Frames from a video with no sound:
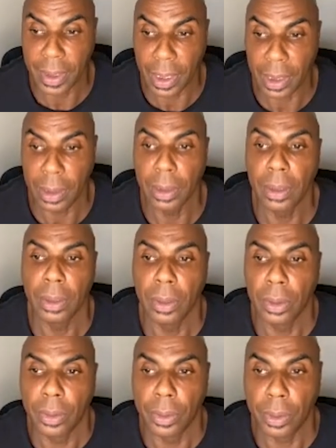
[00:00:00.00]
that,
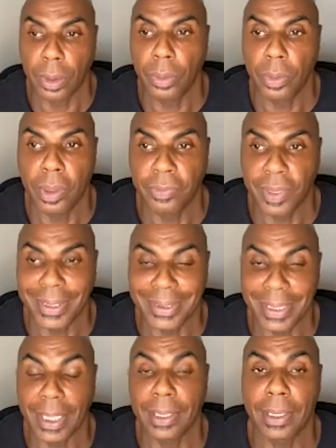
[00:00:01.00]
you know, if they
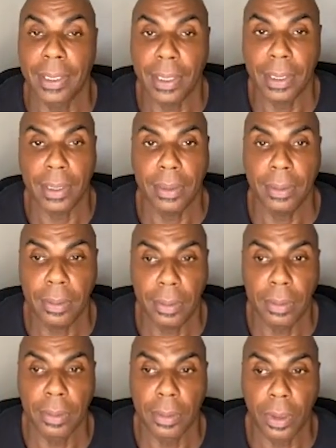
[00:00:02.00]
stay in their lane,
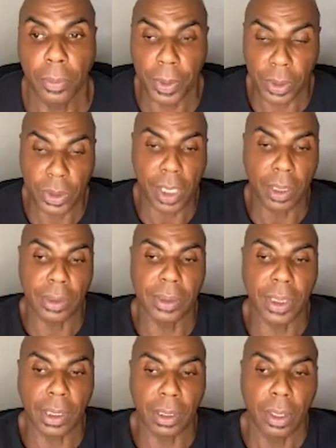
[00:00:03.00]
you know, because you got to
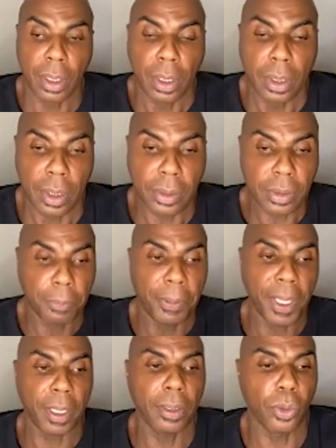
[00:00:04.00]
understand, there's a
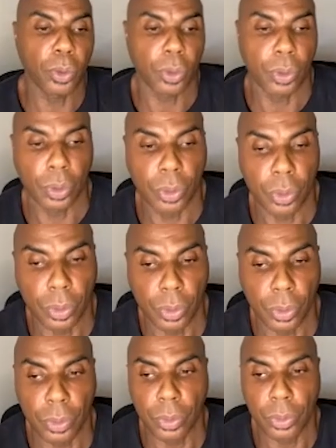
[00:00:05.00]
pecking order.
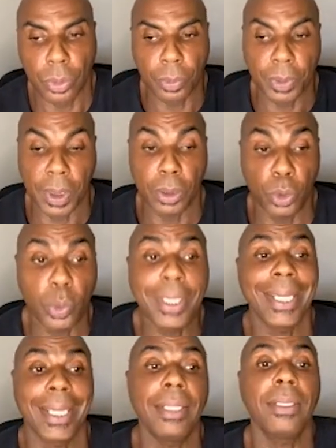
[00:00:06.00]
You know what I'm saying? You
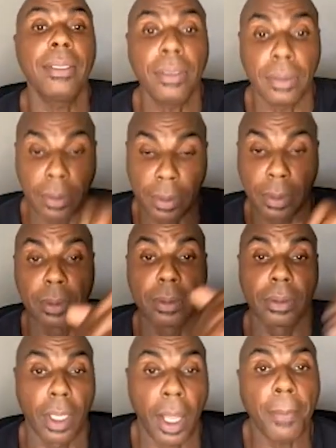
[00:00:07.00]
can
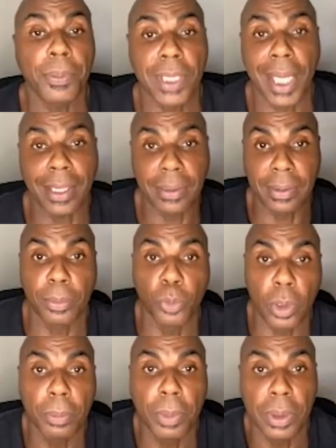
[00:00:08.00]
hopscotch
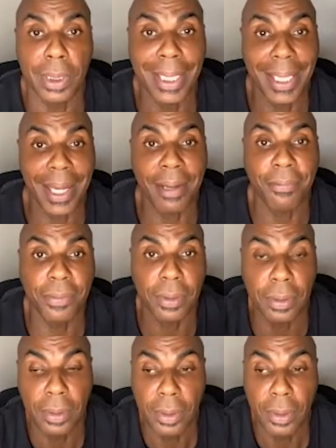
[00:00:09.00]
someone, but they have to